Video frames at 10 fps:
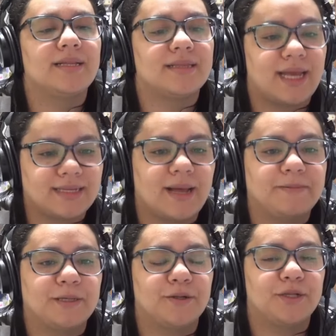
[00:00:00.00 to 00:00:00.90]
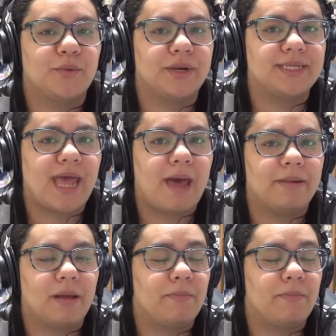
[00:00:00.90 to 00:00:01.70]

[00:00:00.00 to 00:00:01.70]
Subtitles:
that's absolutely what is happening.